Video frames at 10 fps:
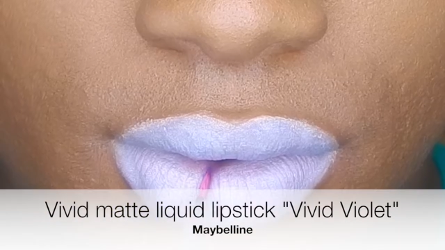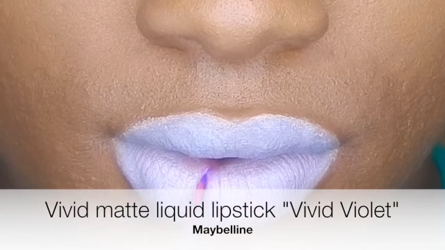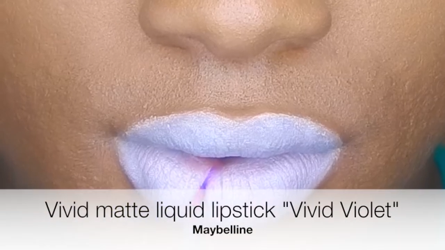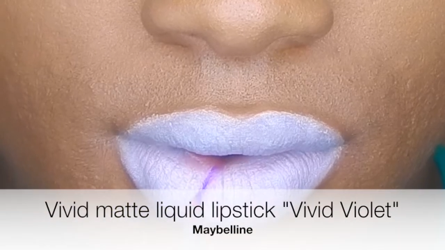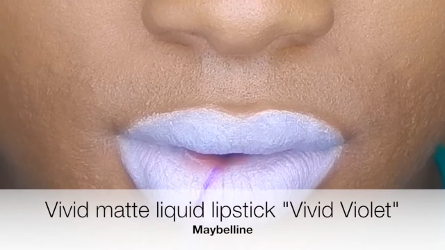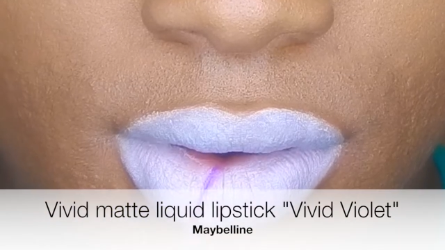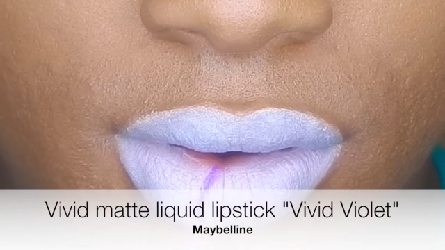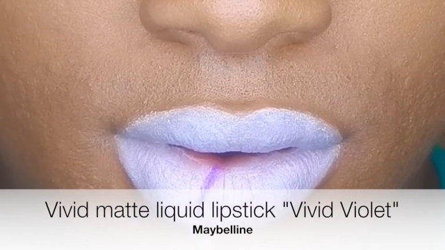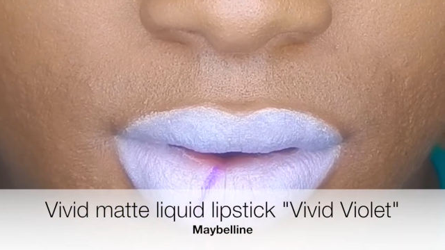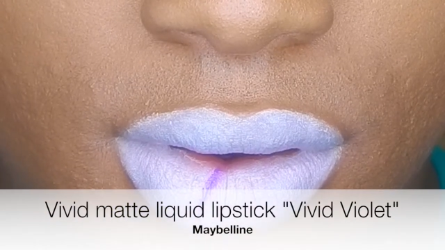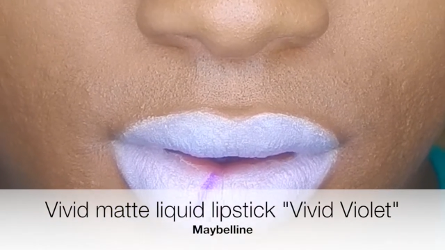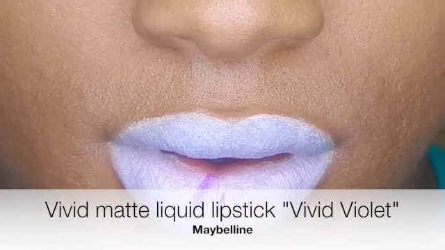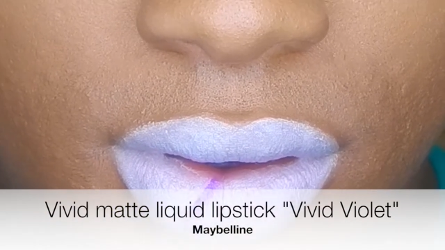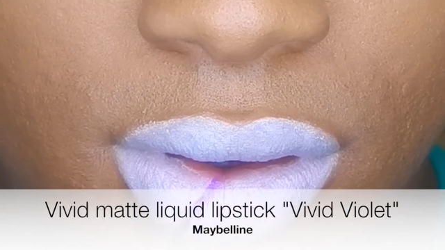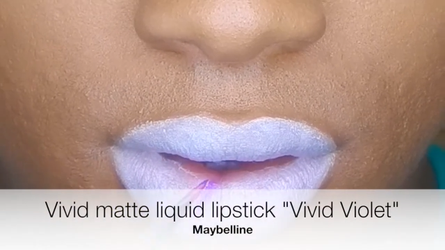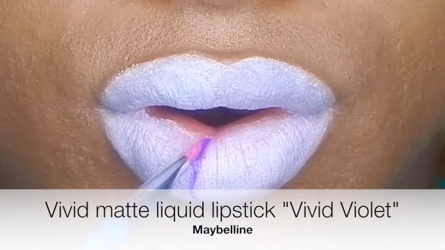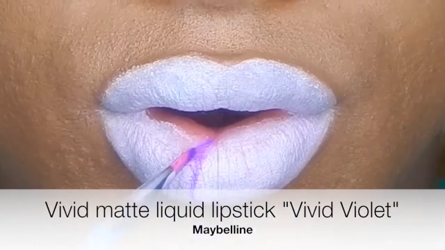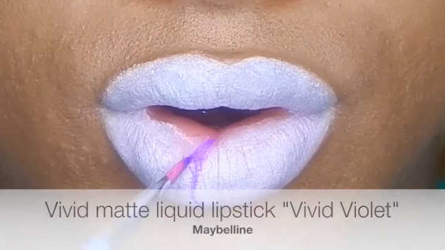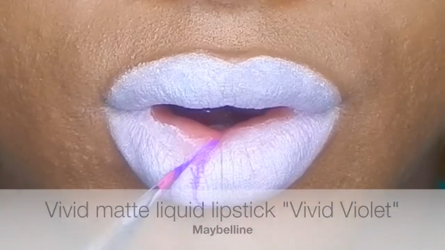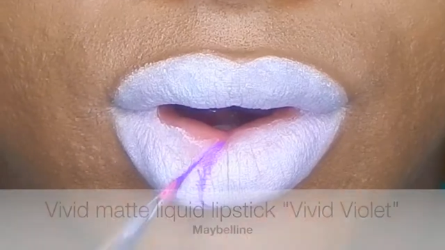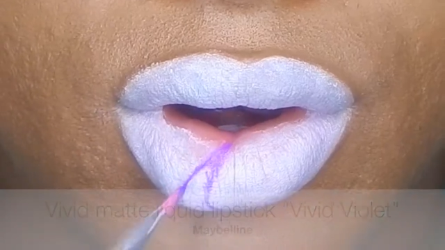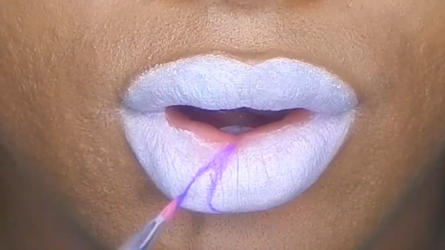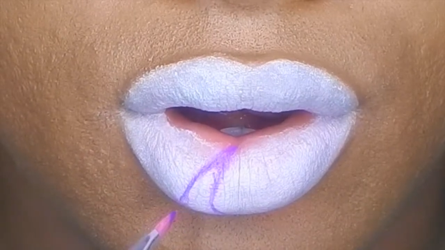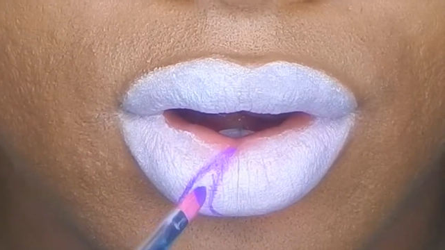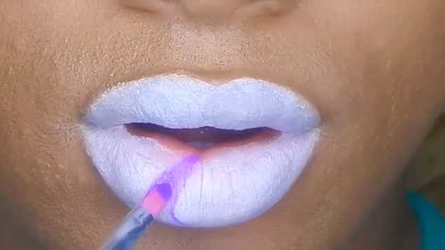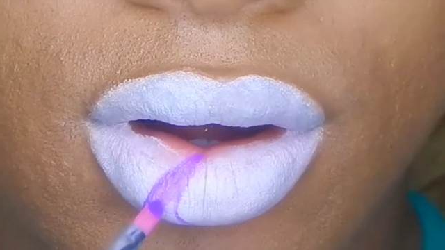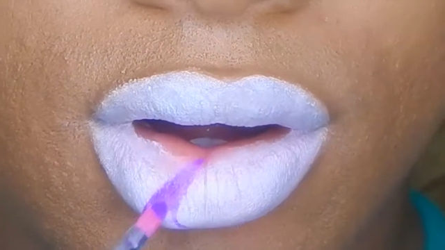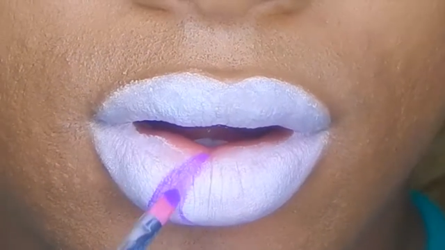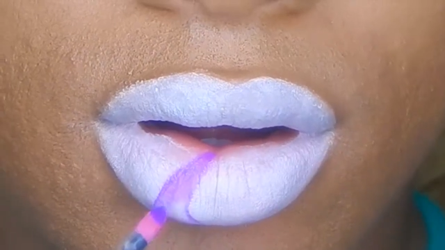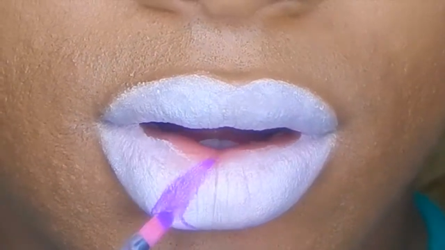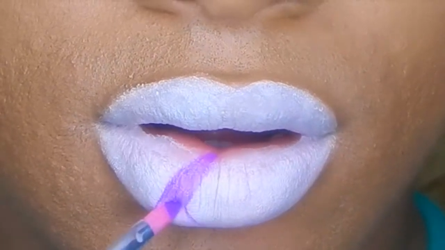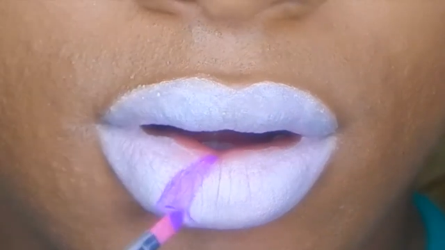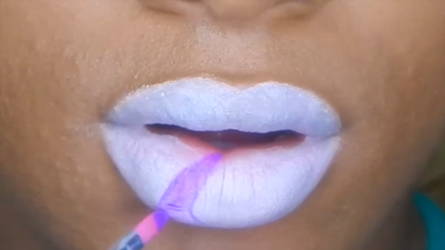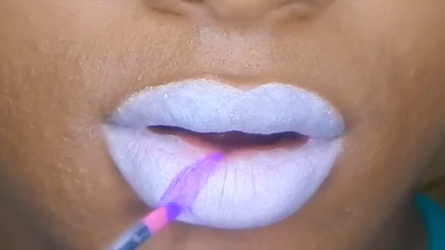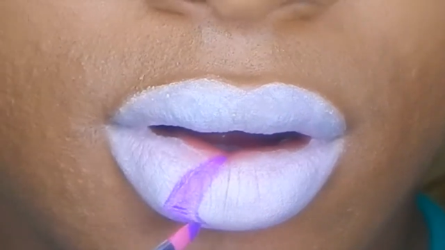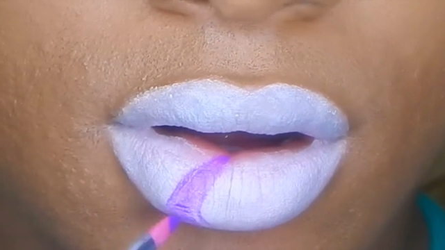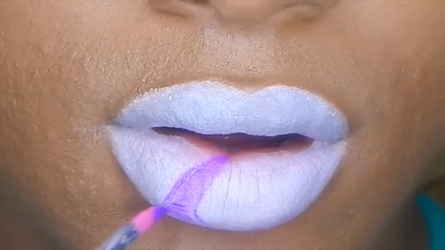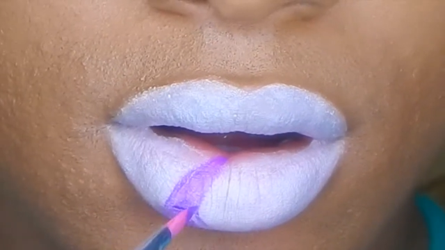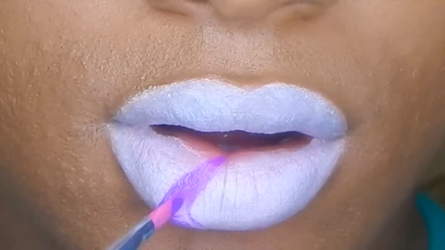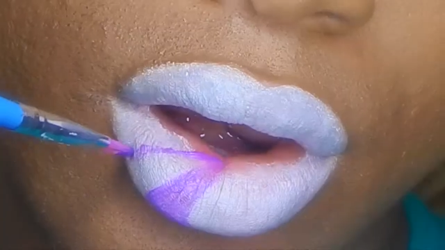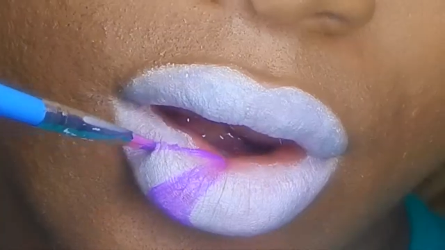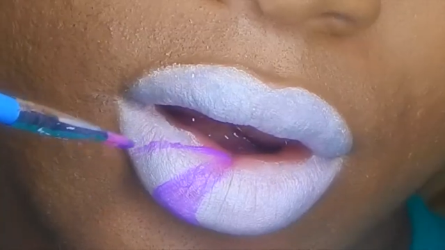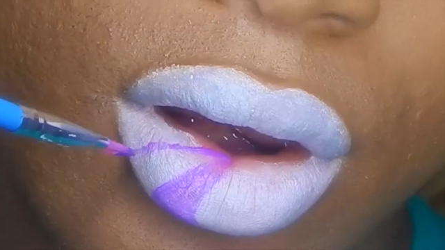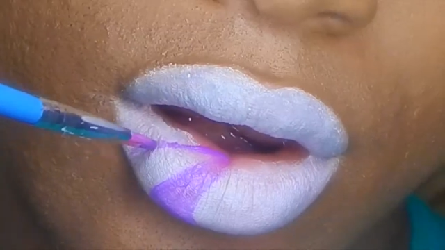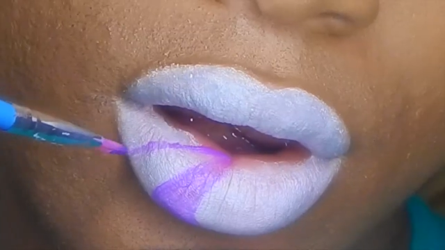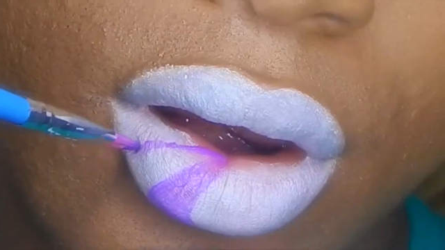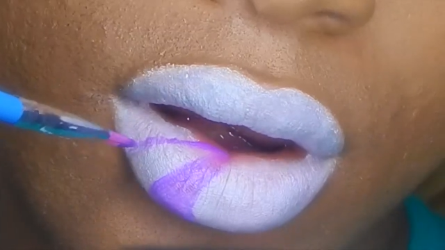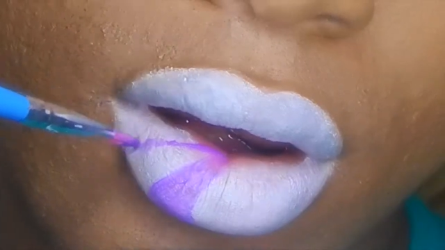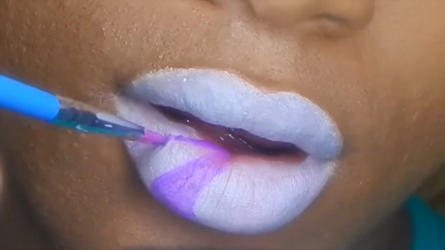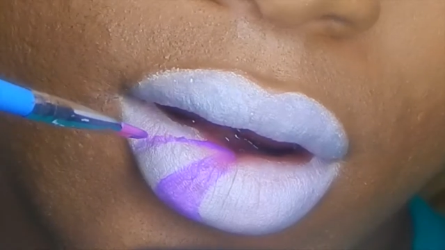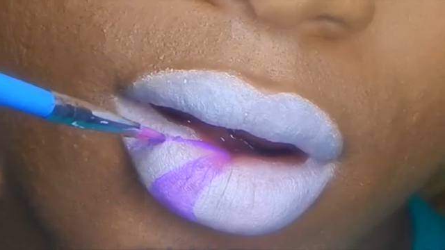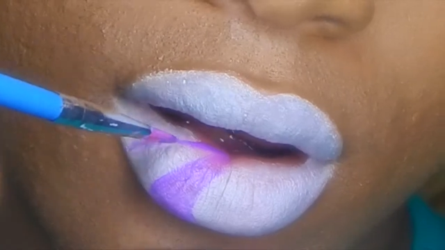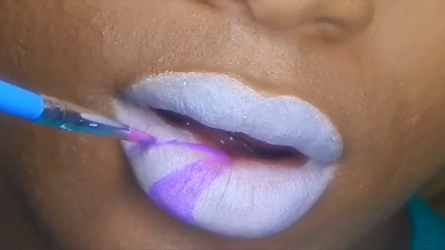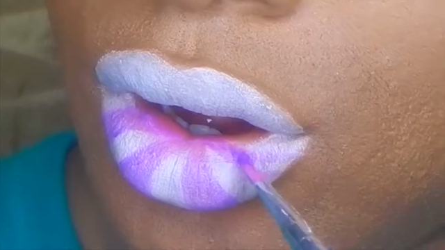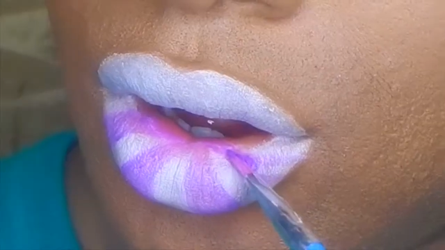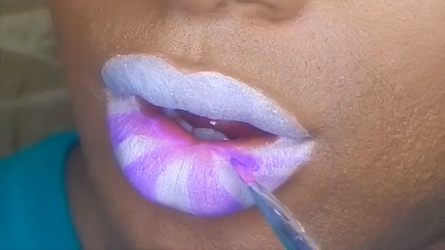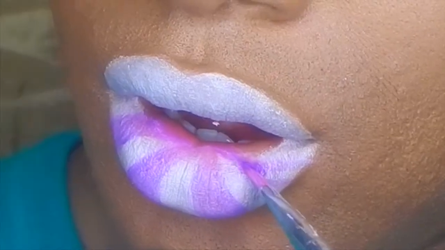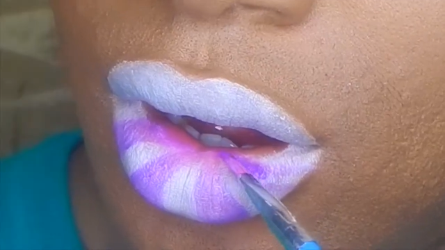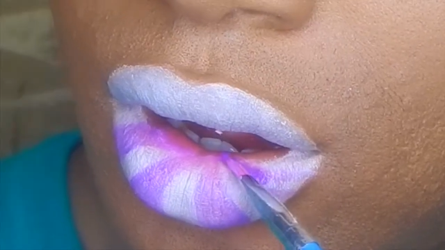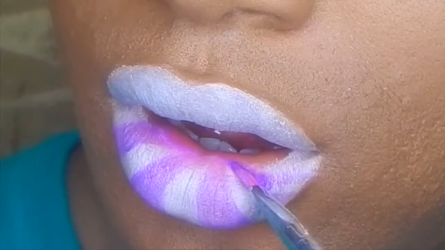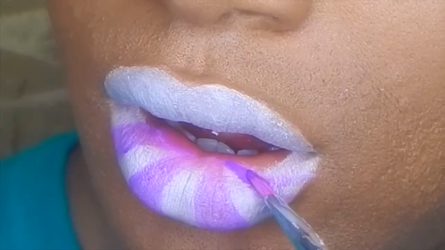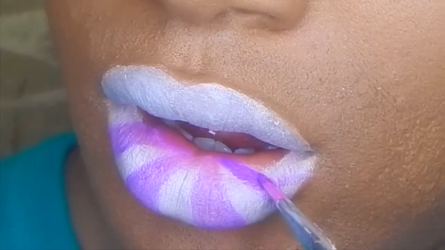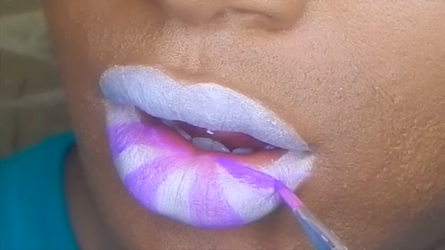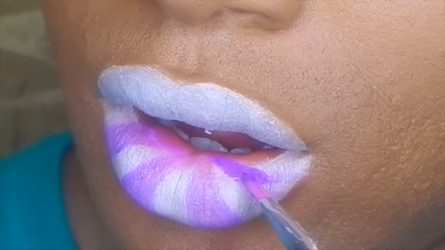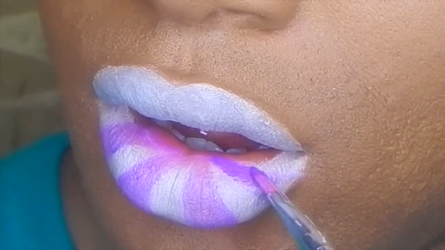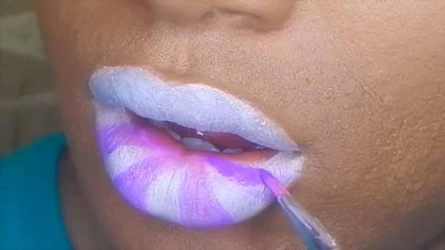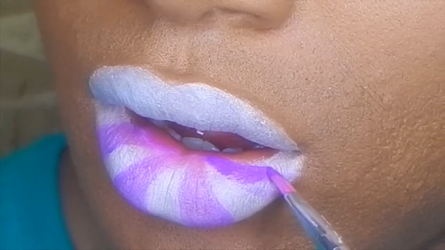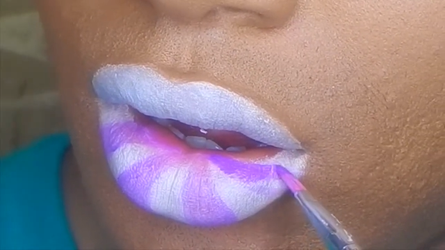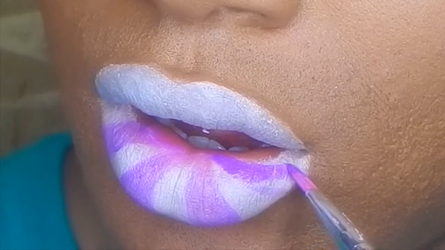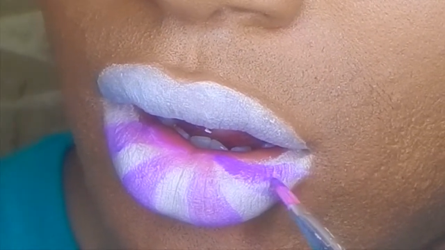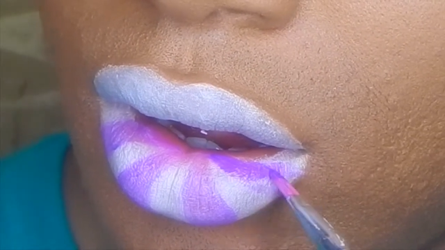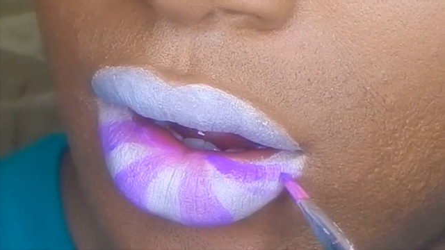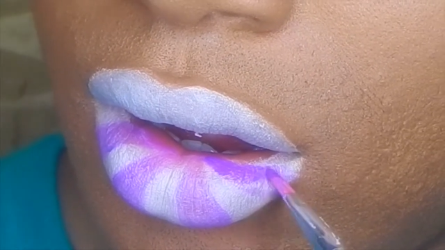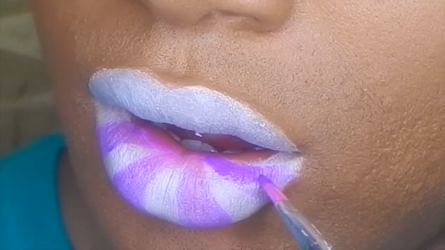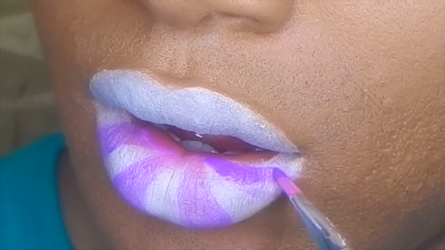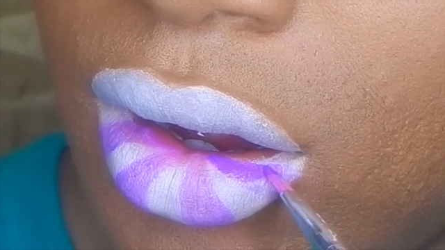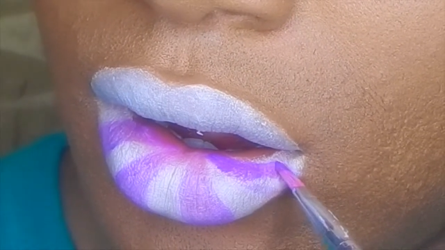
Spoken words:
(no speaker visible)